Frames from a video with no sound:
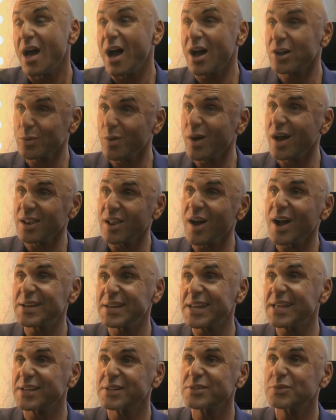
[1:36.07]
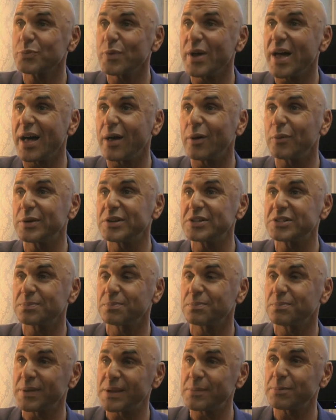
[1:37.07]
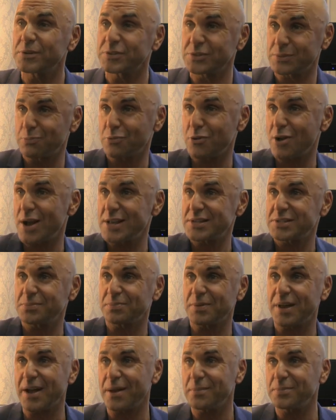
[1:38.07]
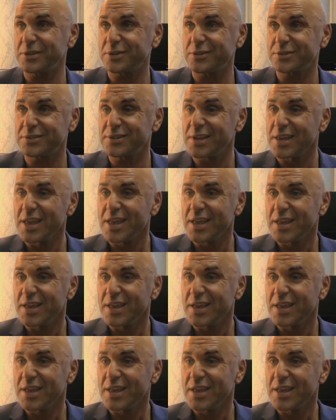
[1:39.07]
I quite like Nick as well, which people are surprised about because